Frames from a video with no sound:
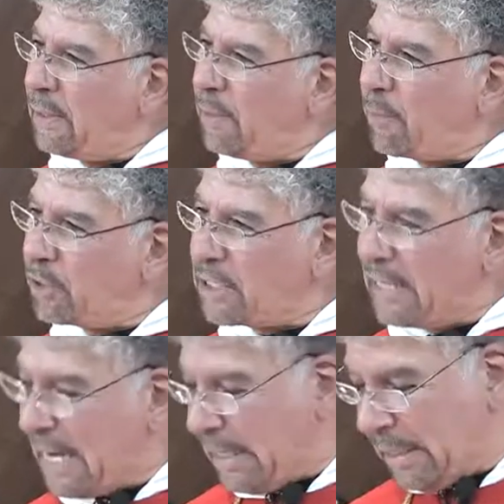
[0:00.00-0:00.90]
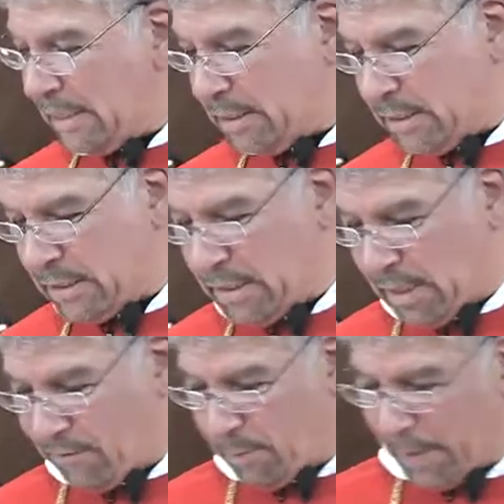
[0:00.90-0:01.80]
The personalities
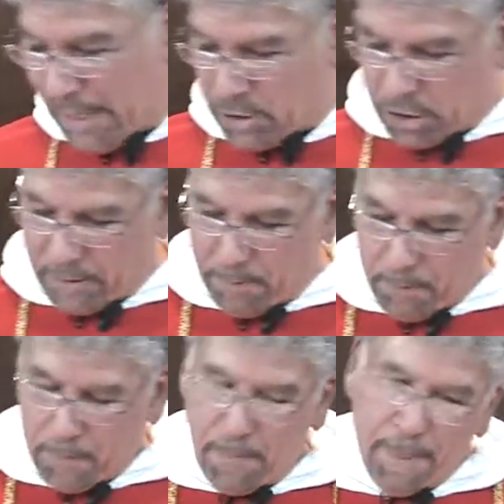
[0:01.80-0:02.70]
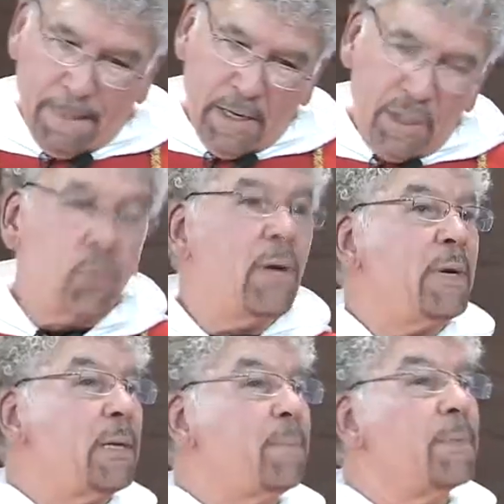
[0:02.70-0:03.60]
of the Passion. The
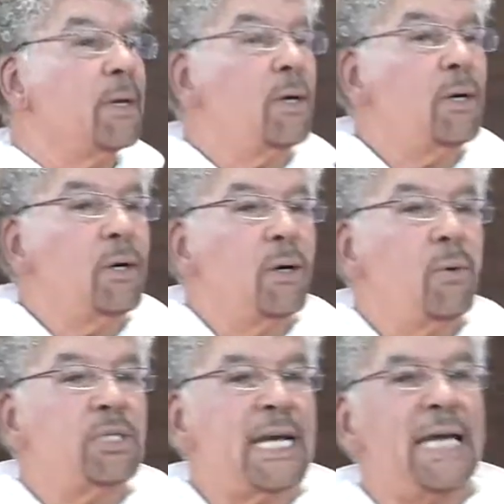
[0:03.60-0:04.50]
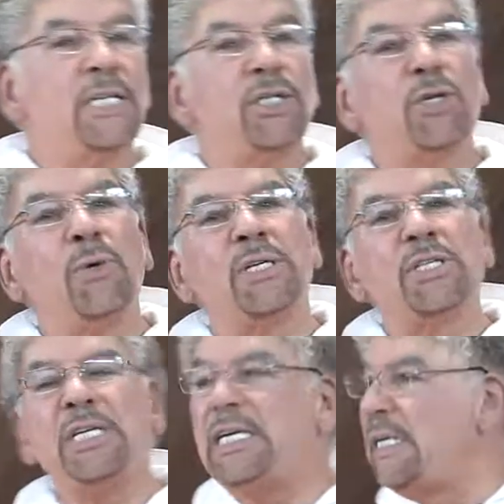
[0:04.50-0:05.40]
women who tended to his
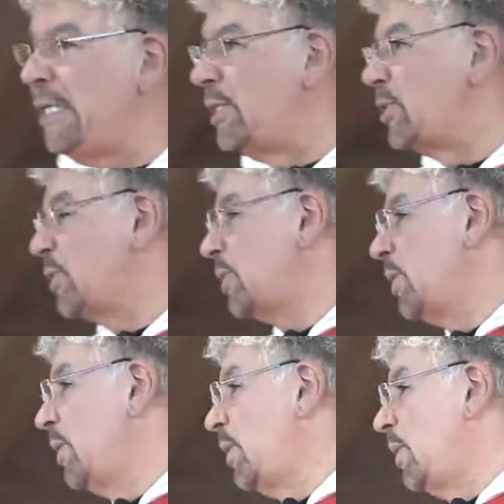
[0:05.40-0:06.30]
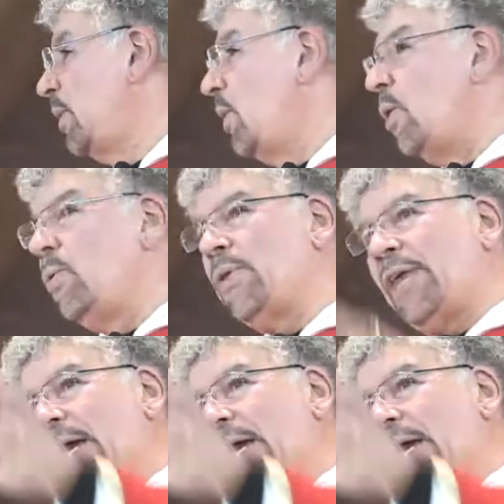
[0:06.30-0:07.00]
needs, who were